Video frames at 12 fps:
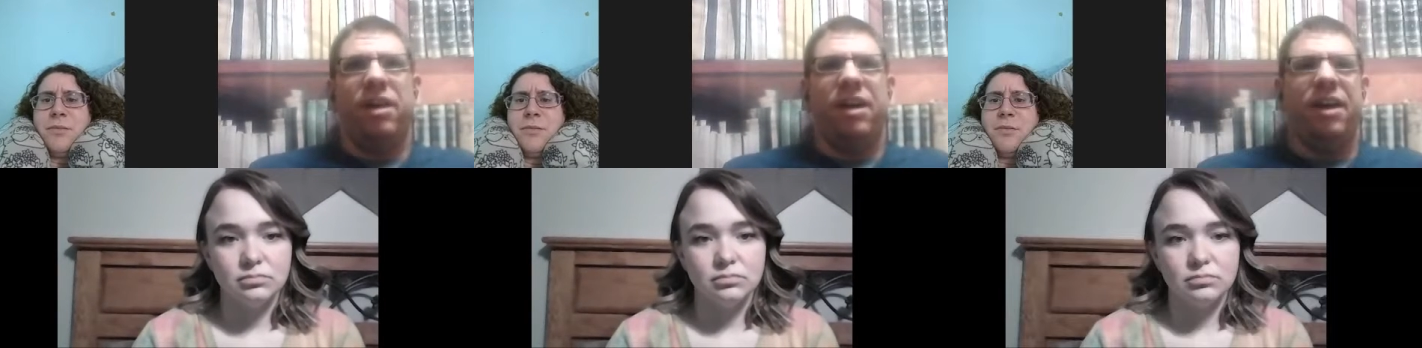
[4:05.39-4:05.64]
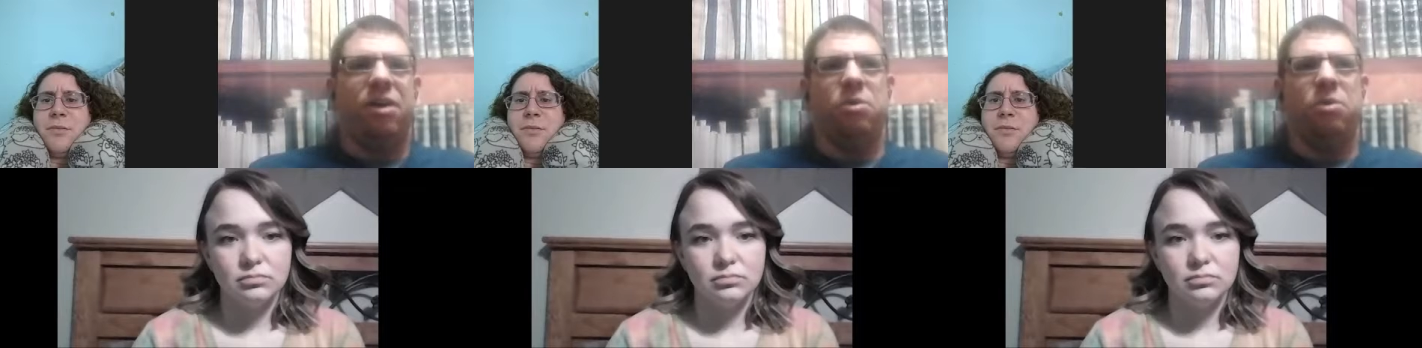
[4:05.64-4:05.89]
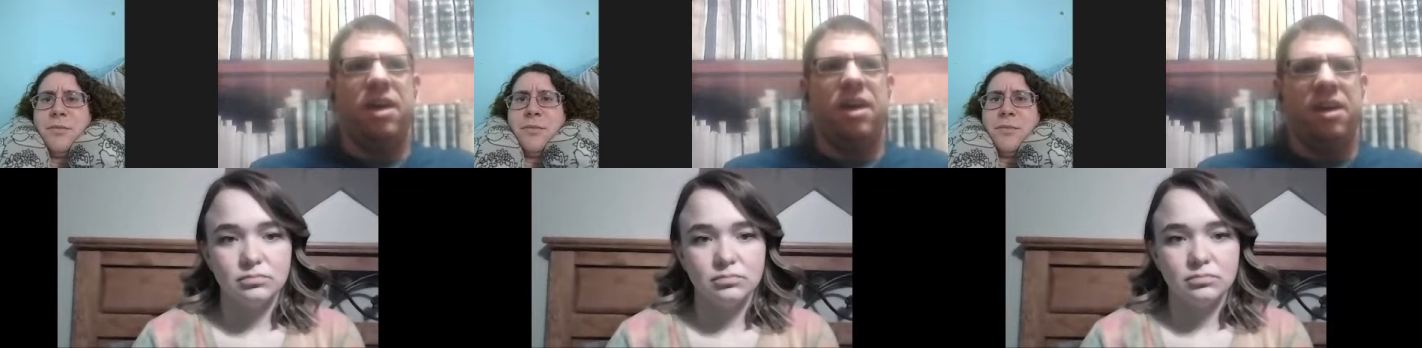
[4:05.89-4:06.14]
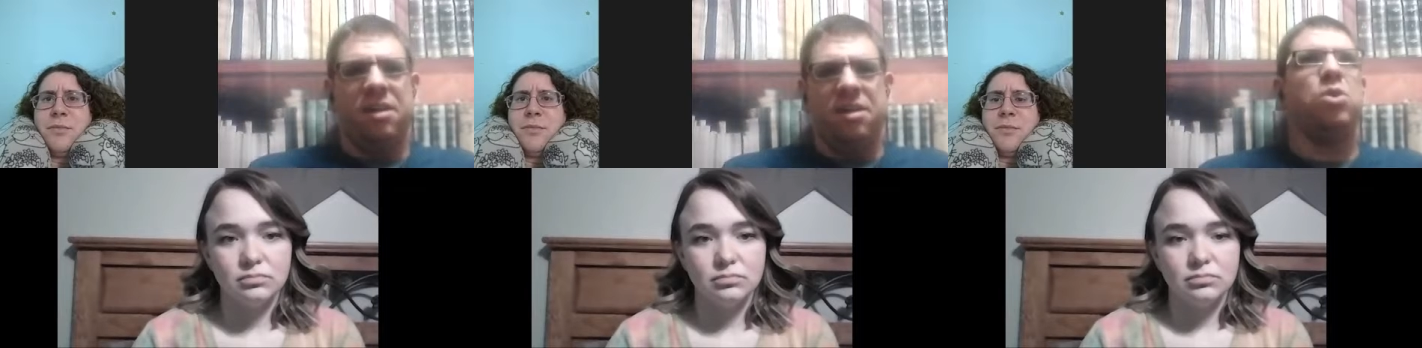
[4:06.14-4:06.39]
Speaker 1: how
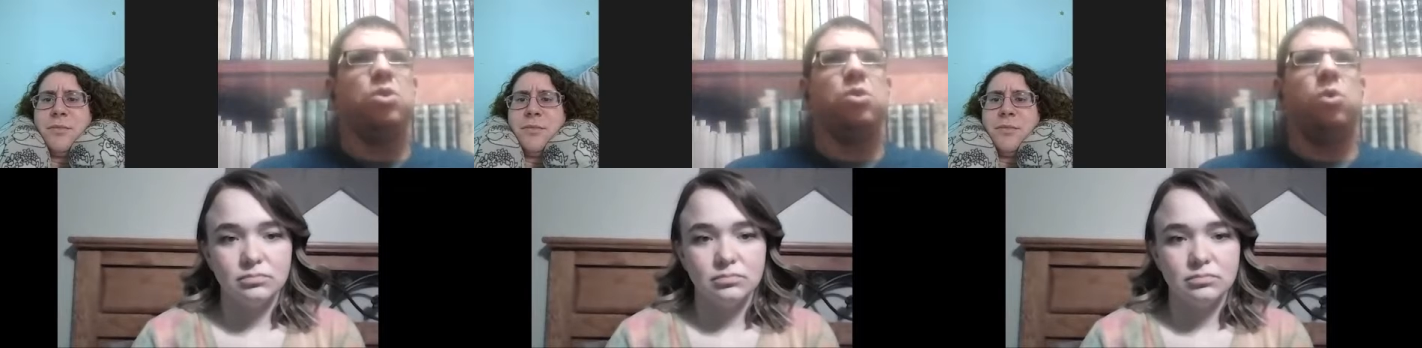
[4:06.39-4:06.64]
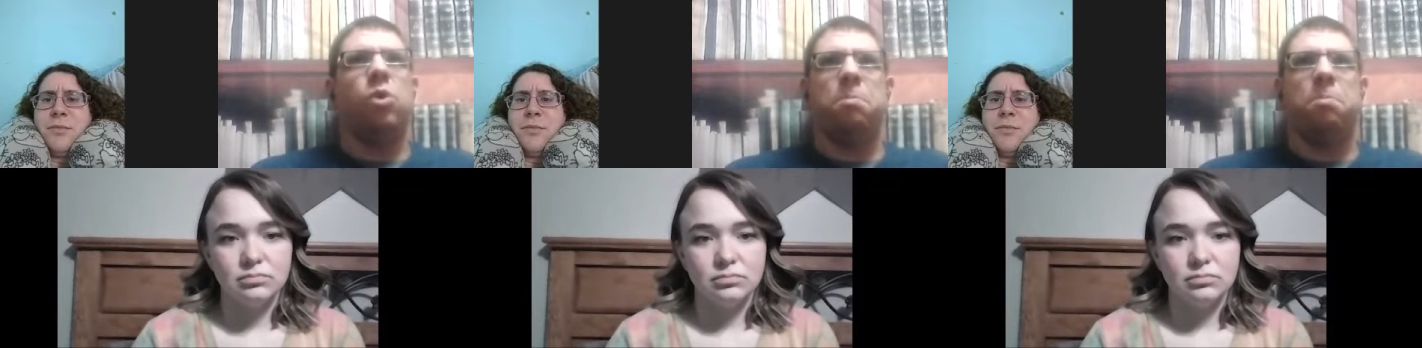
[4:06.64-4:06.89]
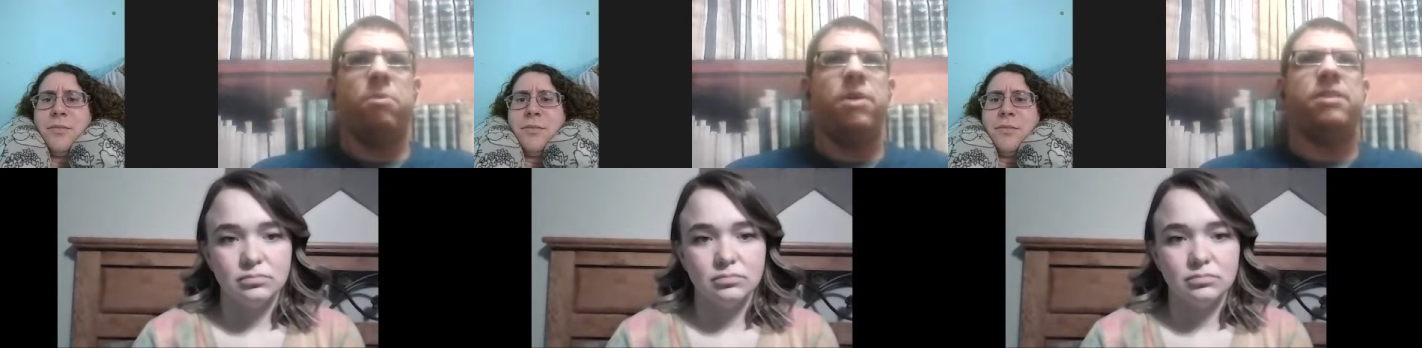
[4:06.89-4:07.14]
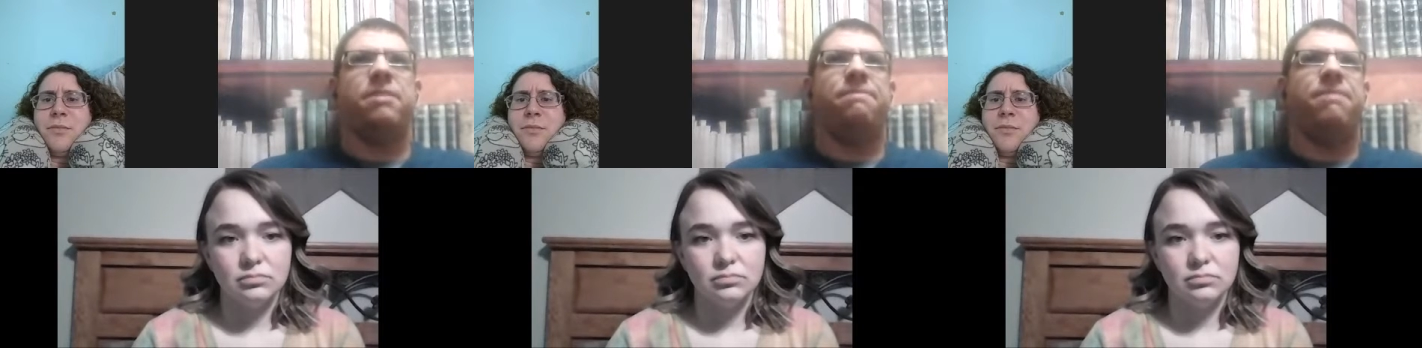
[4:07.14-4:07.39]
they
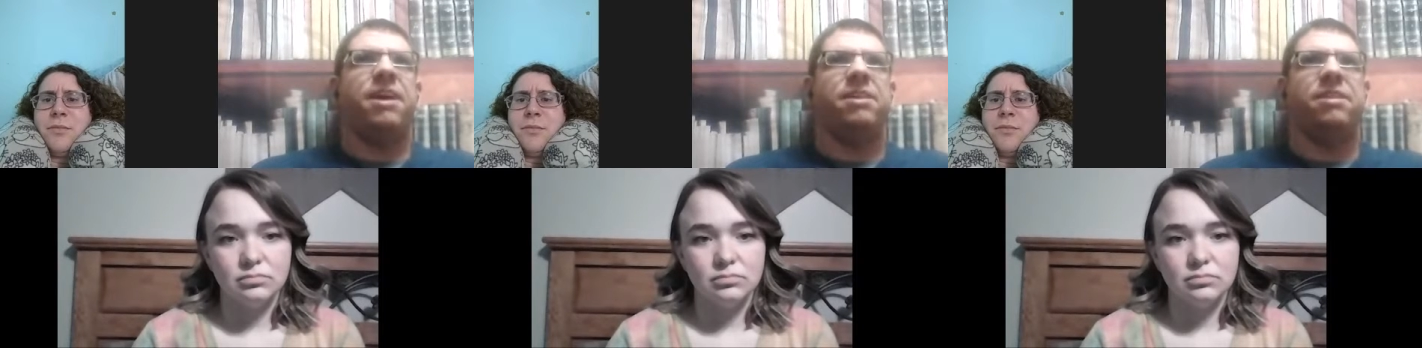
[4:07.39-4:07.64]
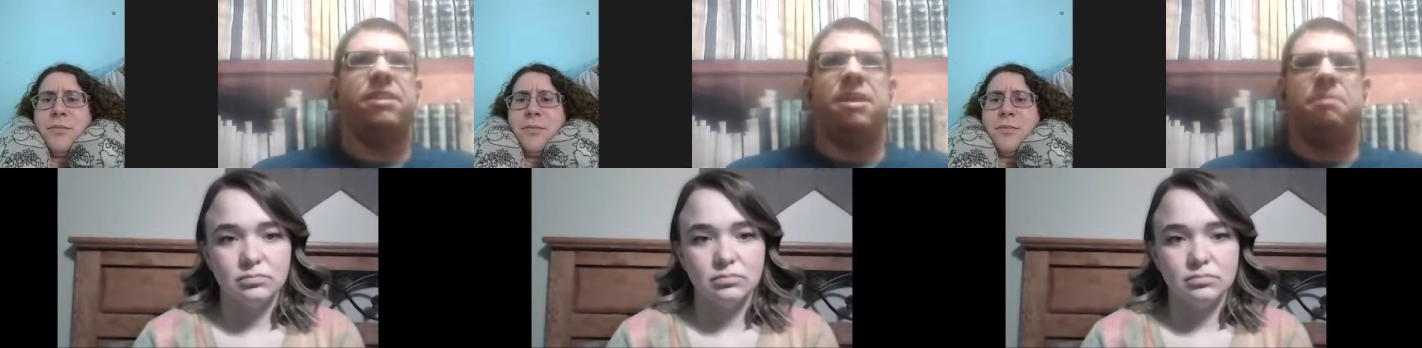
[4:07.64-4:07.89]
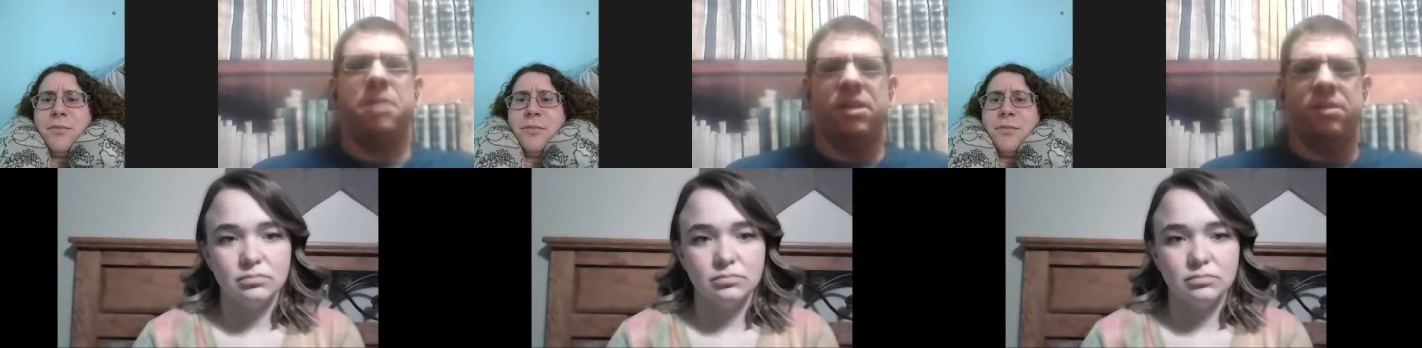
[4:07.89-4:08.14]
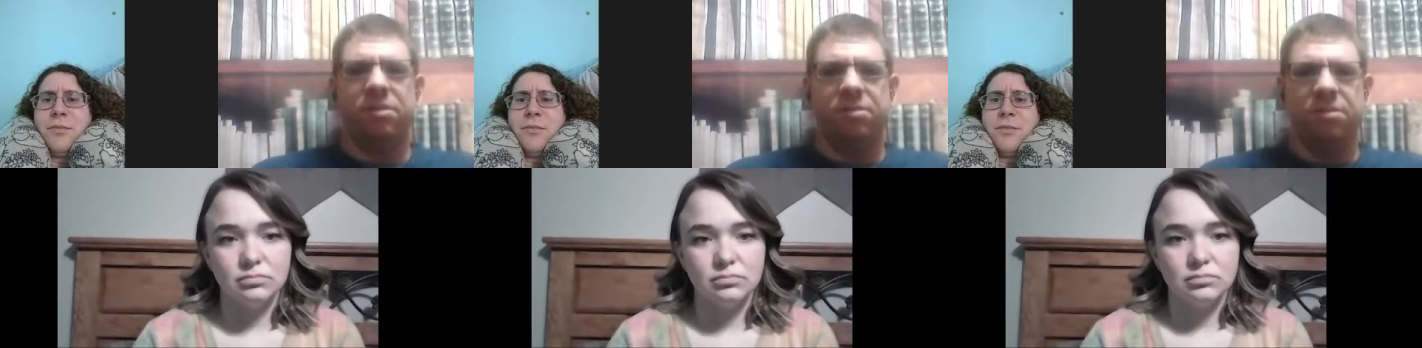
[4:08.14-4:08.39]
incorporate the fact that they
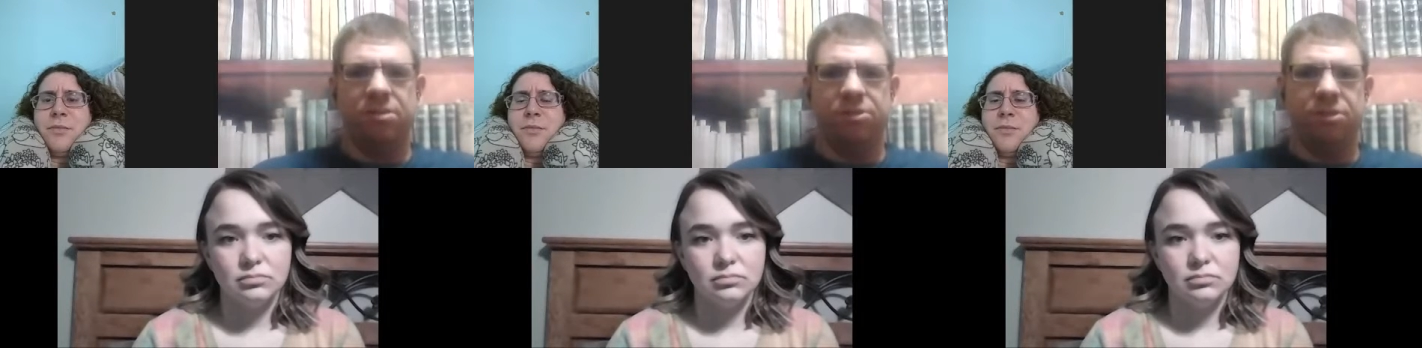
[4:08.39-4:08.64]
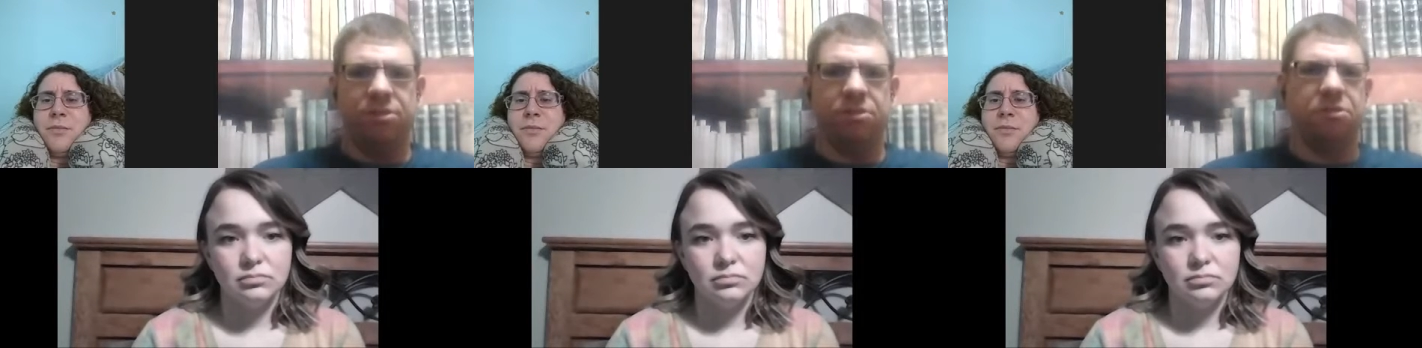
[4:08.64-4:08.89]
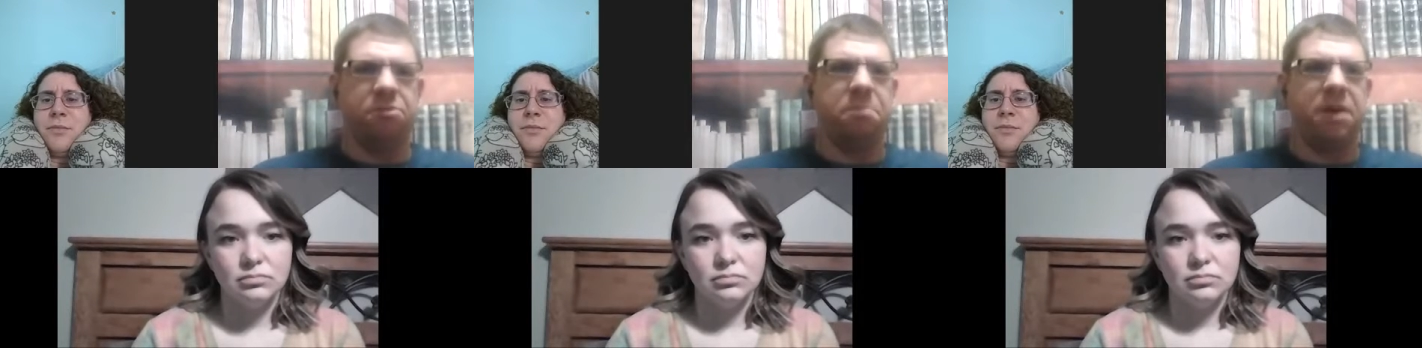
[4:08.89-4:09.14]
make decisions